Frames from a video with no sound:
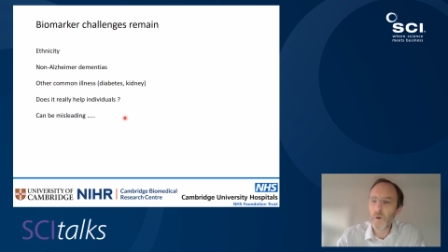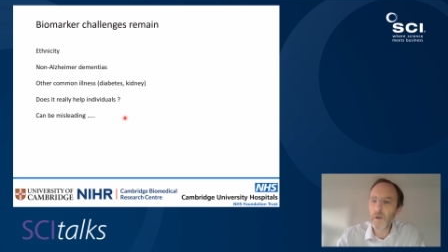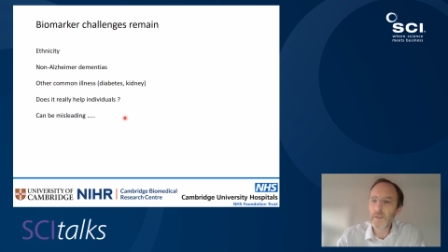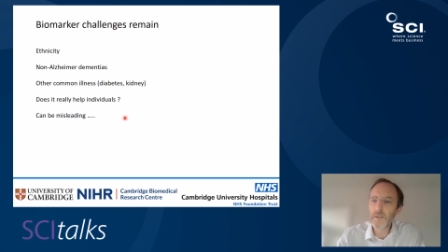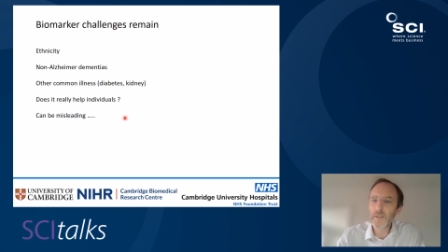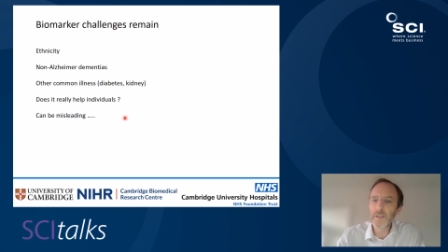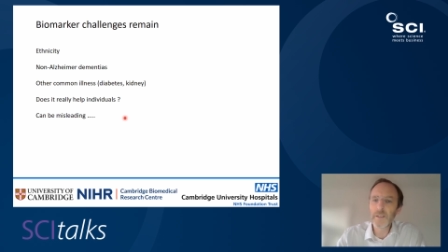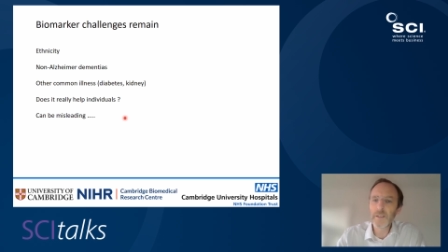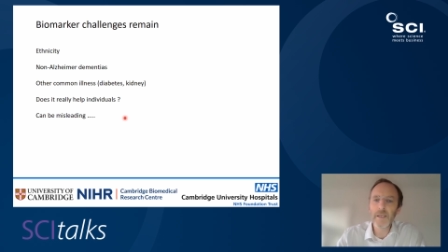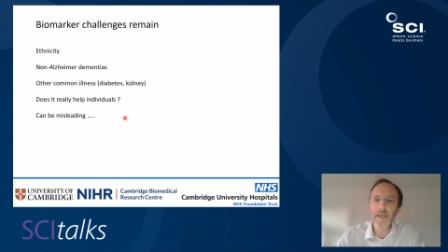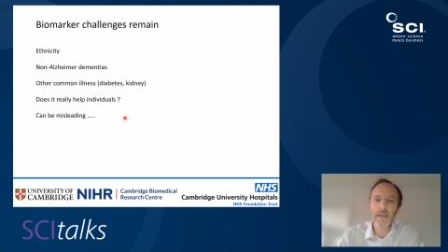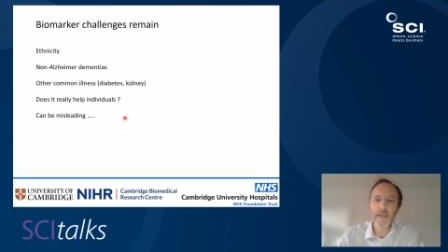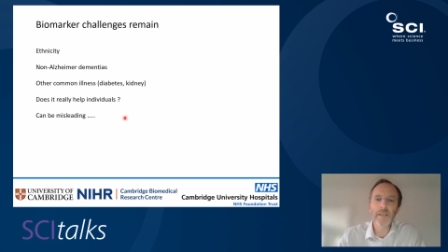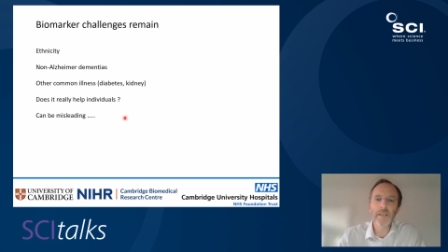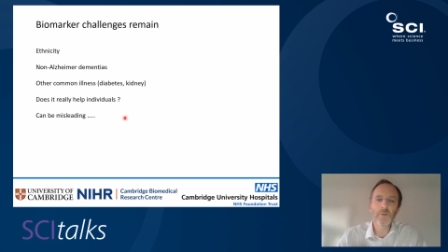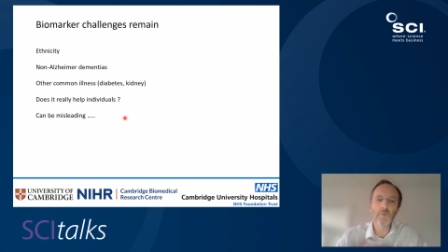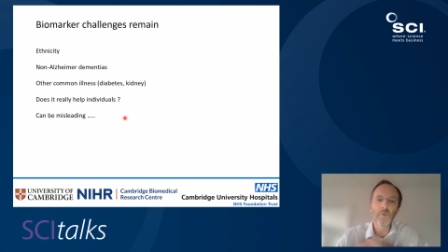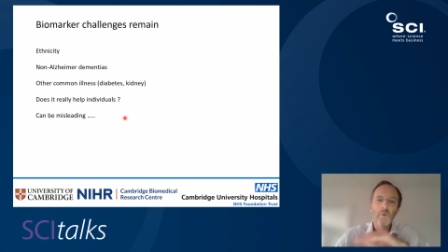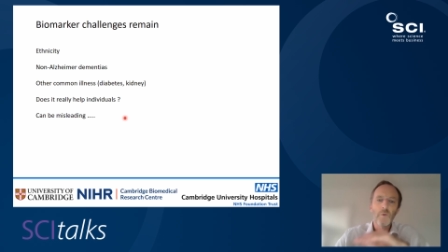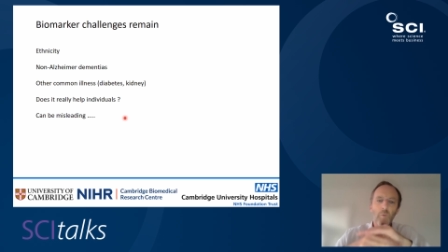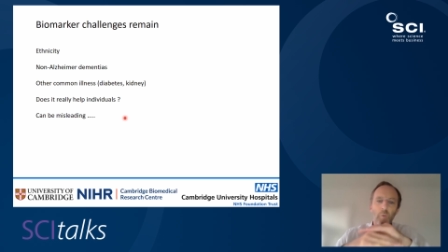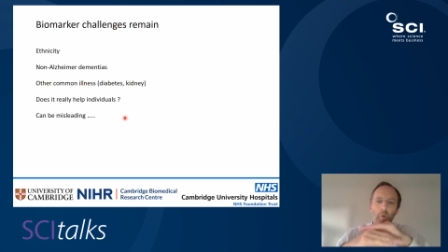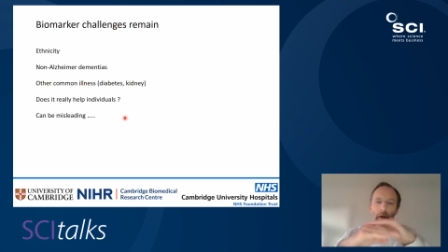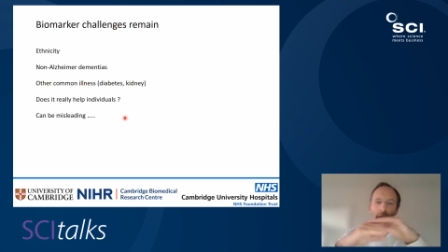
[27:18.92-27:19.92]
one test
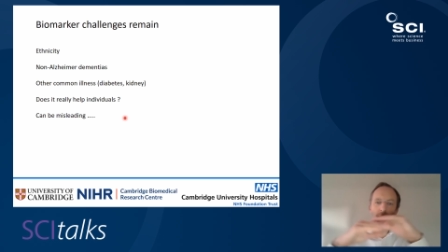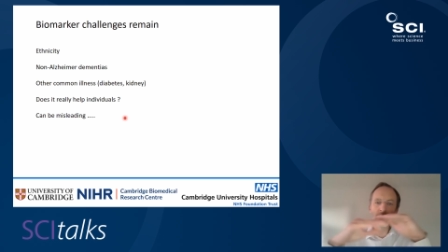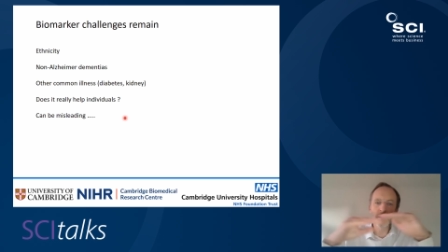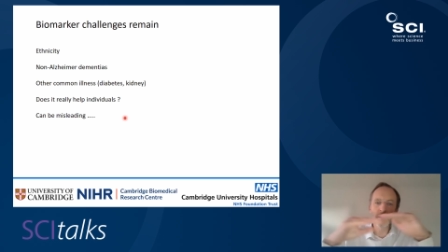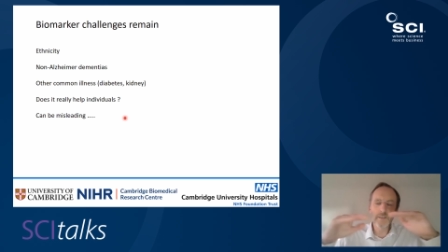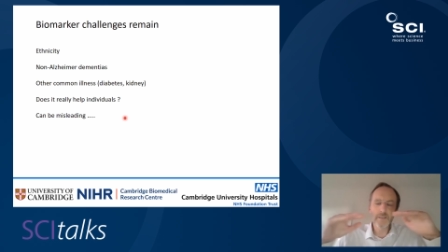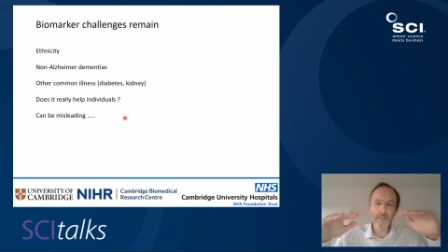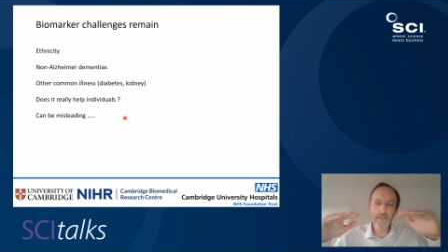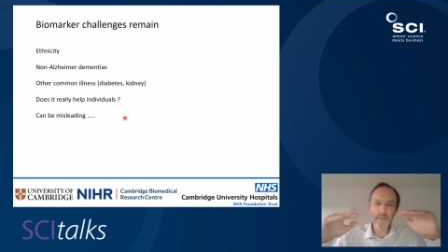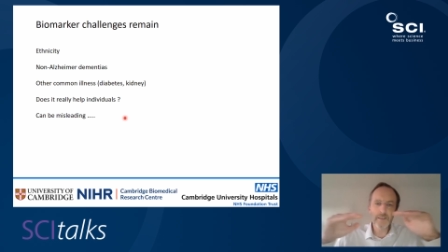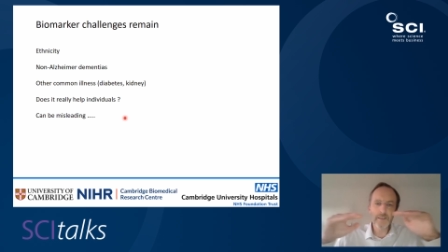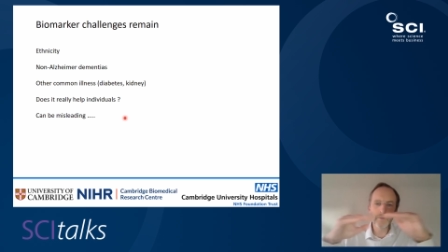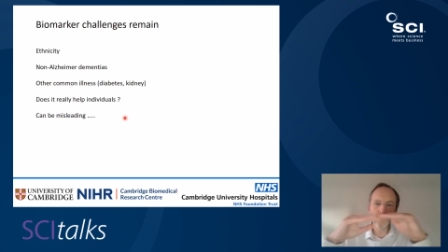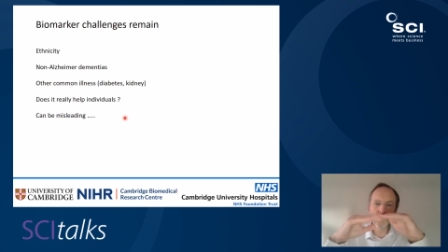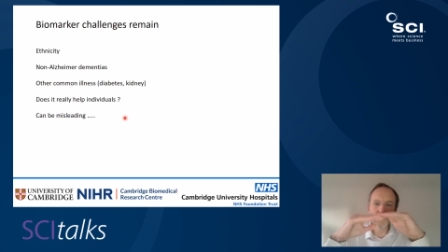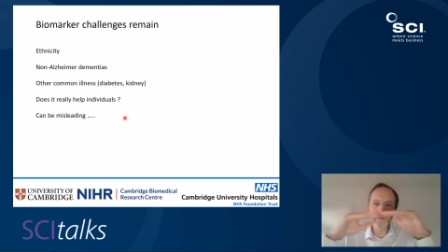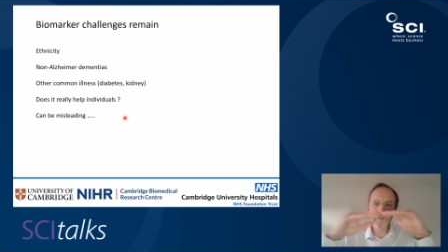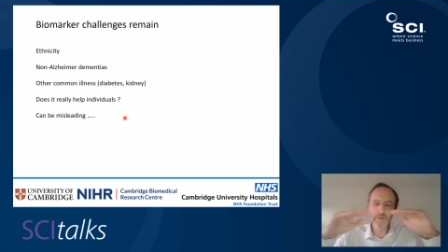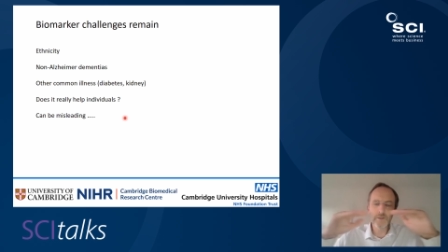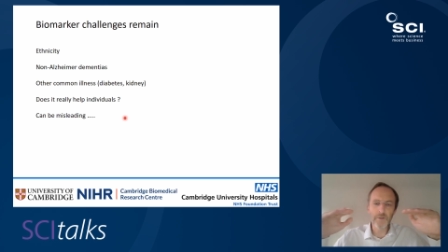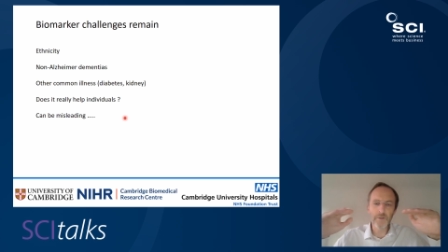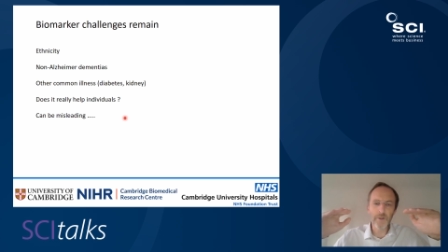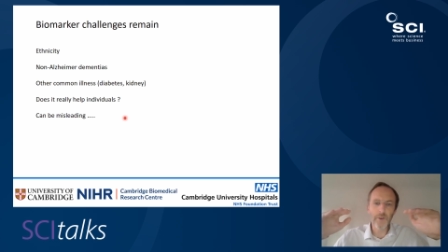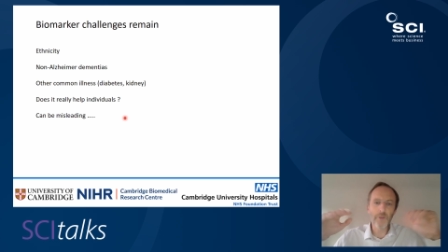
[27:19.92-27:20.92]
with one sort
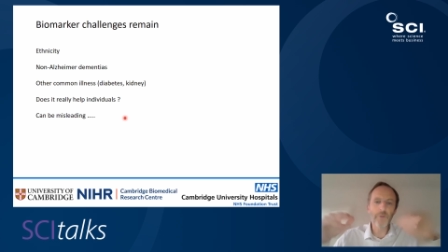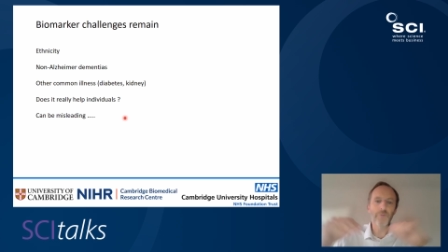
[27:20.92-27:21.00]
of